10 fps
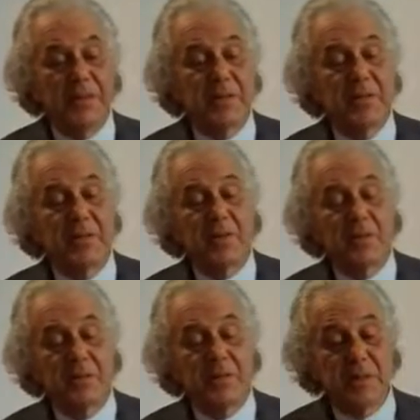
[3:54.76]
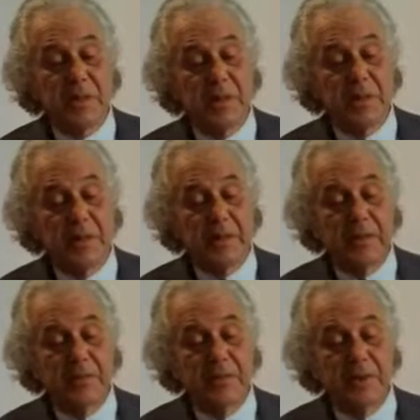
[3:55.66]
Basically, you can say
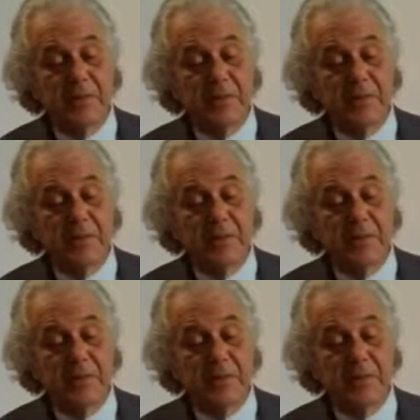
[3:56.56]
that